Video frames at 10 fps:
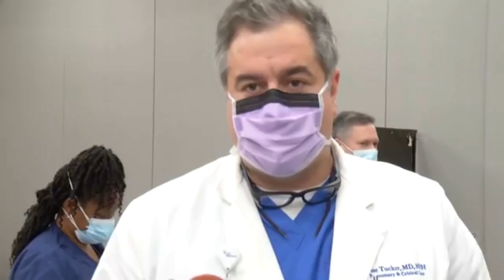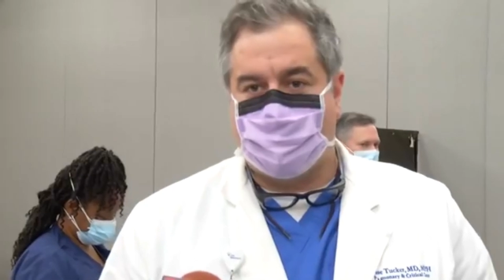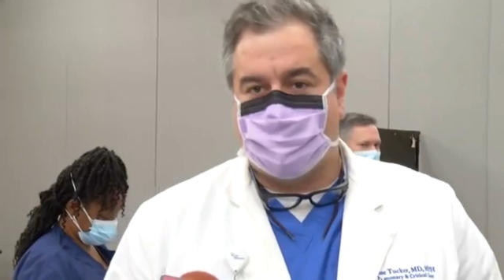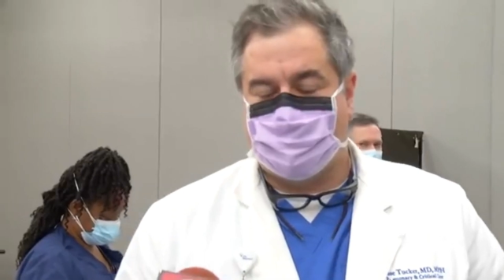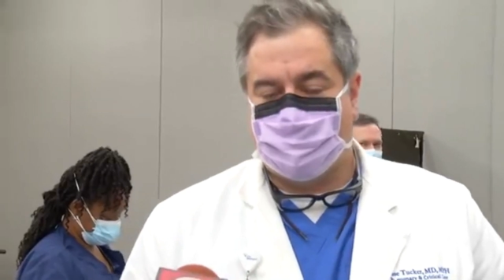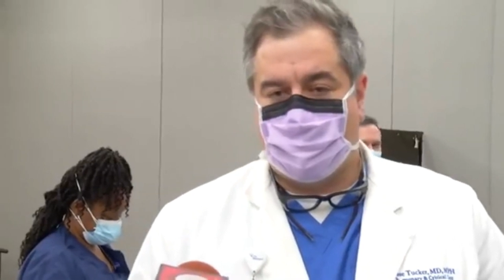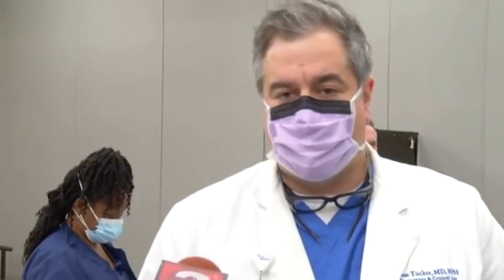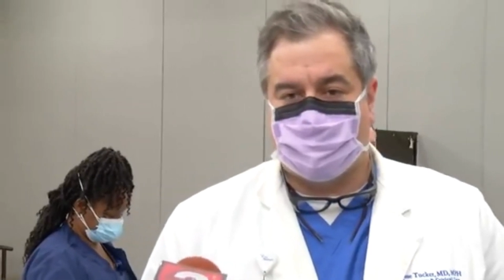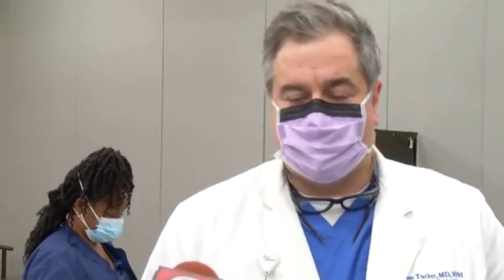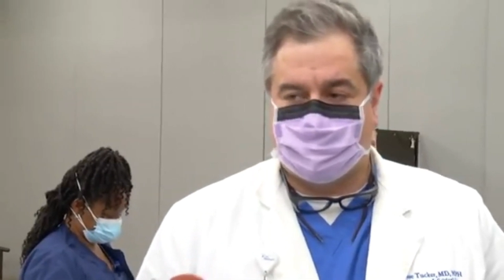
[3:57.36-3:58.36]
Around to be
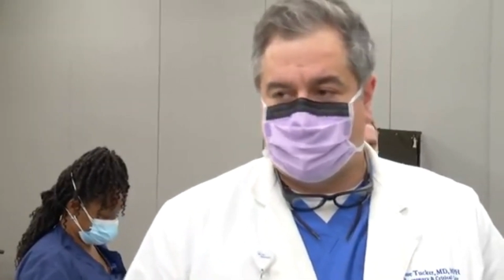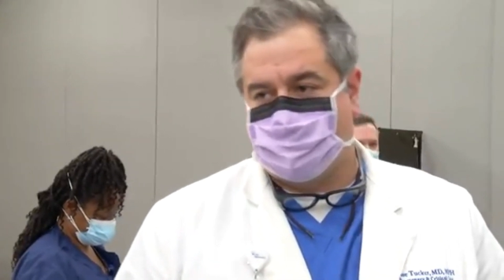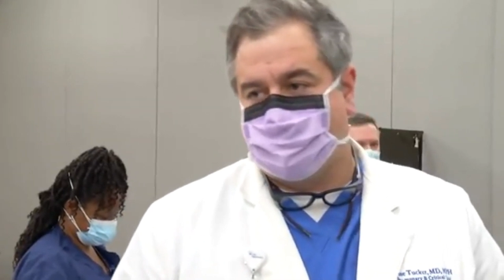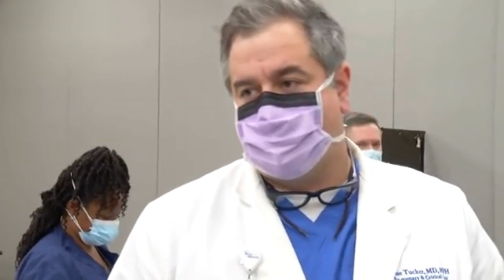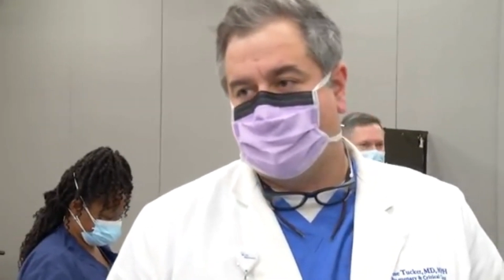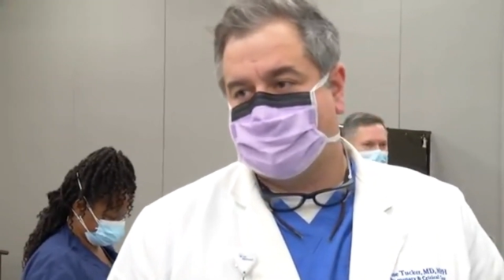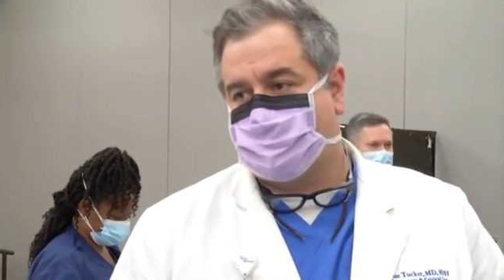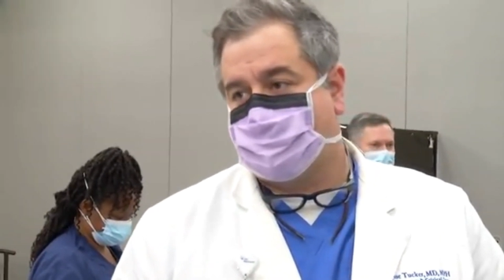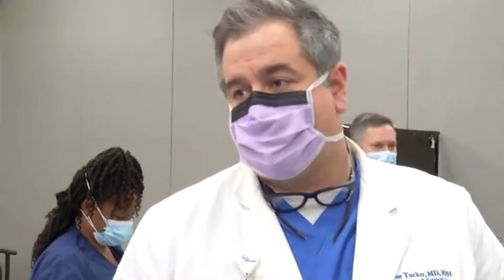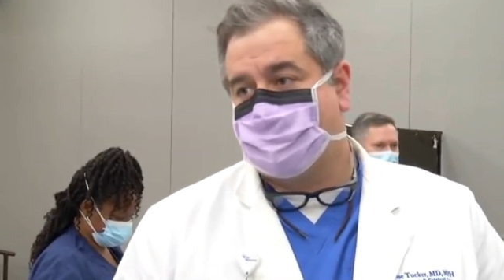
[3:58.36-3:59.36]
monitored for a few
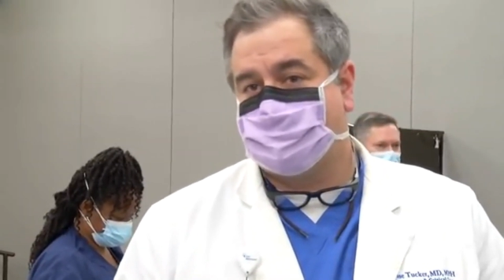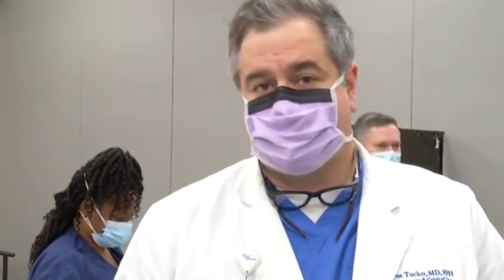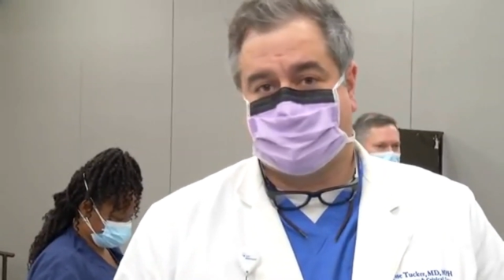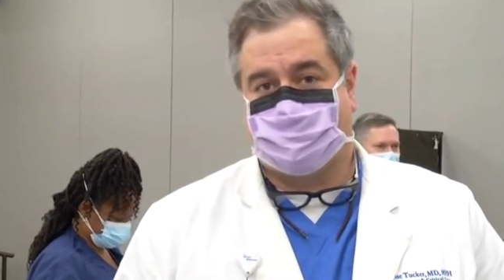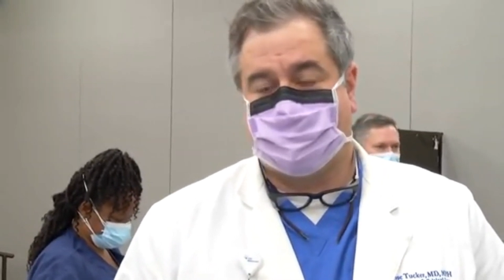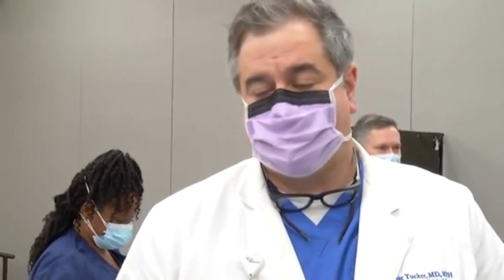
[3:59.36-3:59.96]
minutes. One of those is in